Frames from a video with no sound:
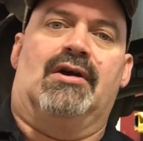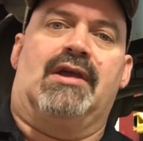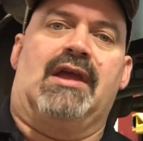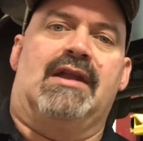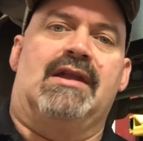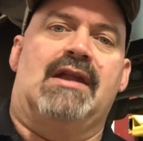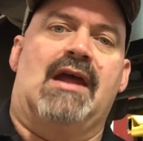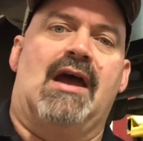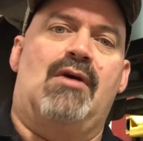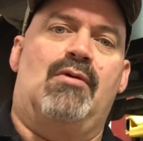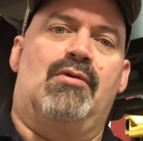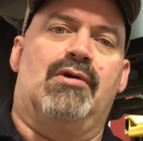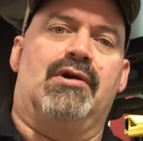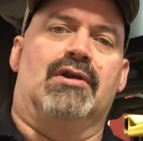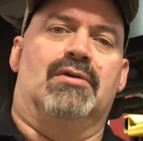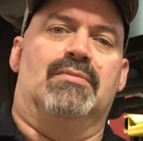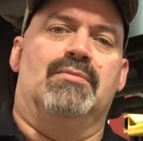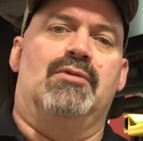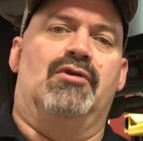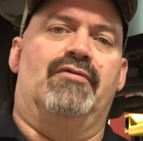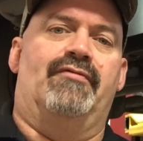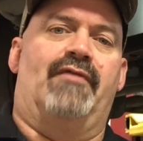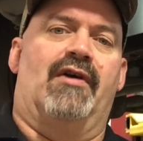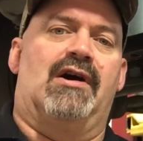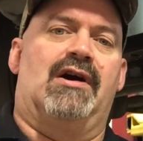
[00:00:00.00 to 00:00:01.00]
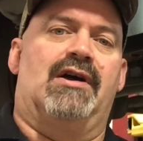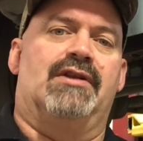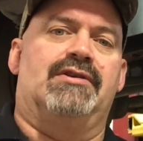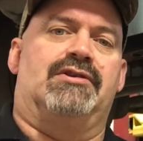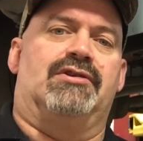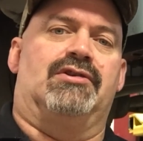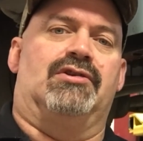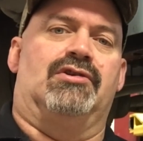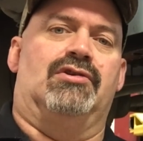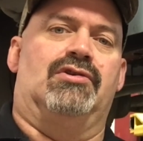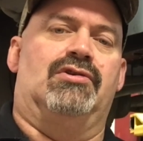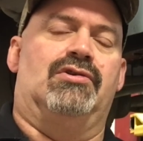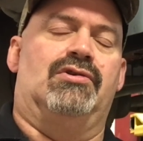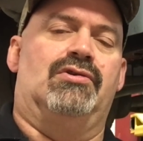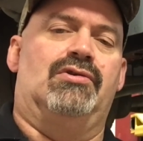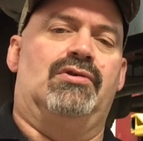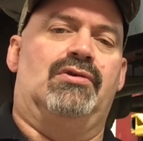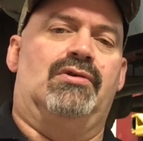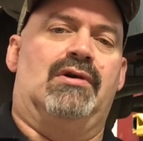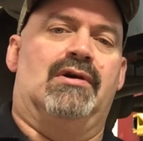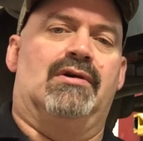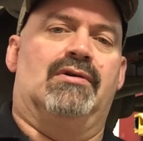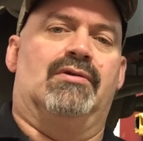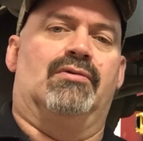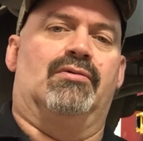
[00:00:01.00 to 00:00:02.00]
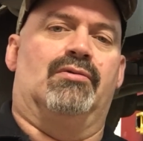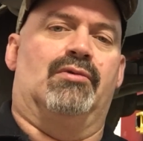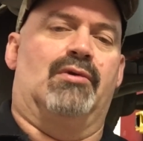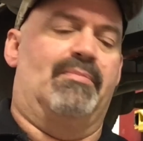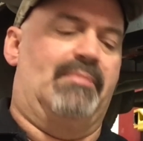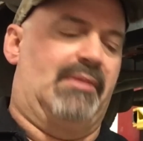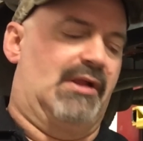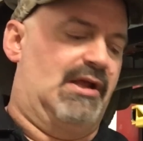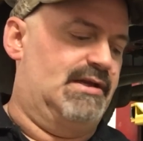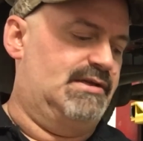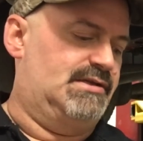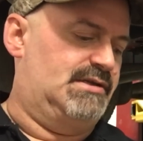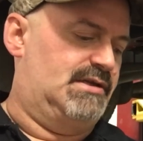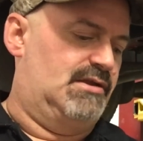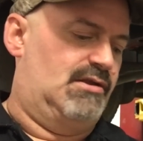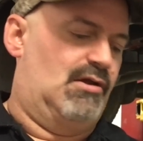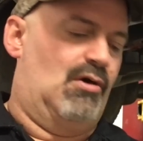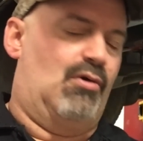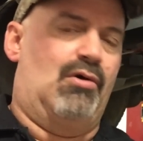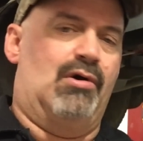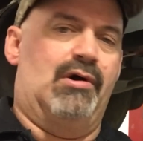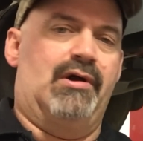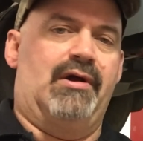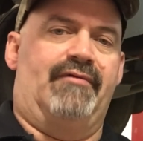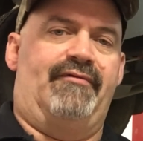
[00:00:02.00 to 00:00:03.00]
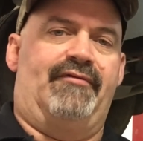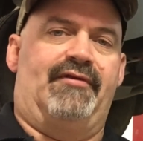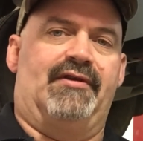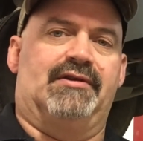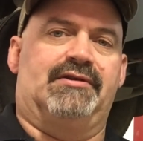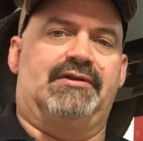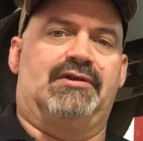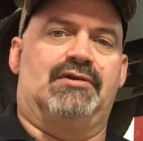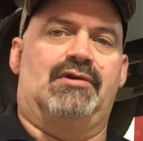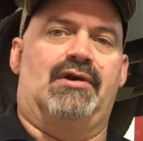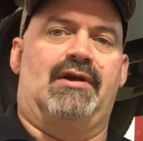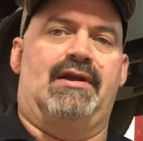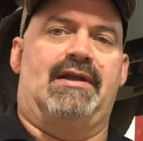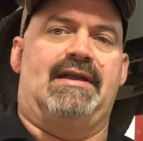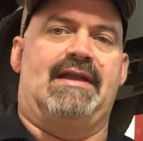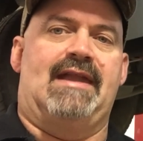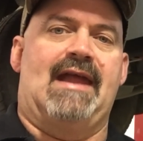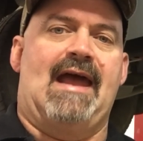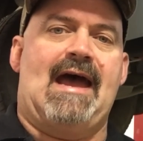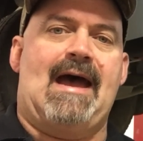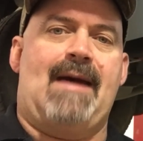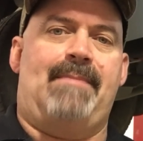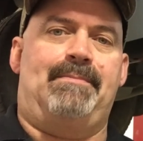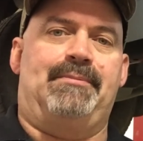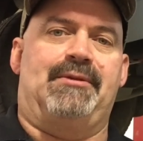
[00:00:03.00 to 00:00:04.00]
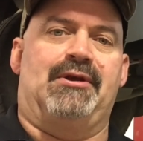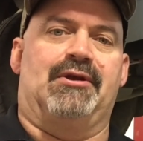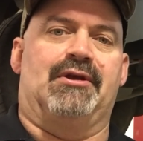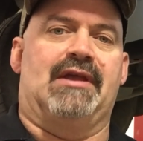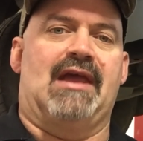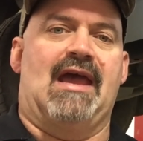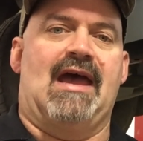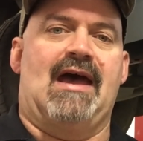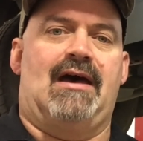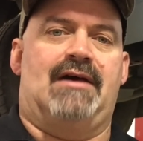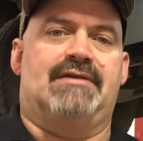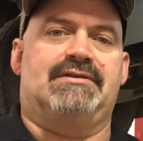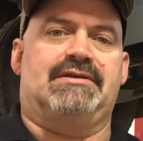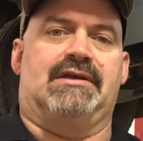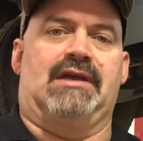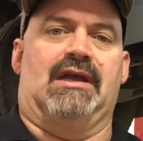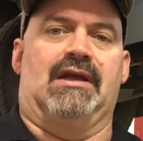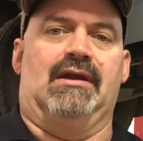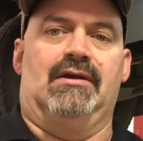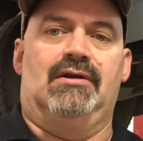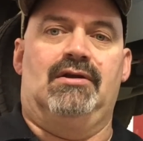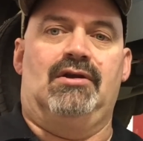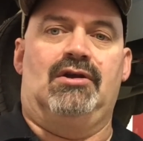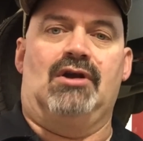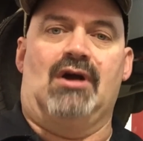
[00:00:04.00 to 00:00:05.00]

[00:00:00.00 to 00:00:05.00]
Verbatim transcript: Okay, now we're going to move on to replacing the oil filter adapter gasket.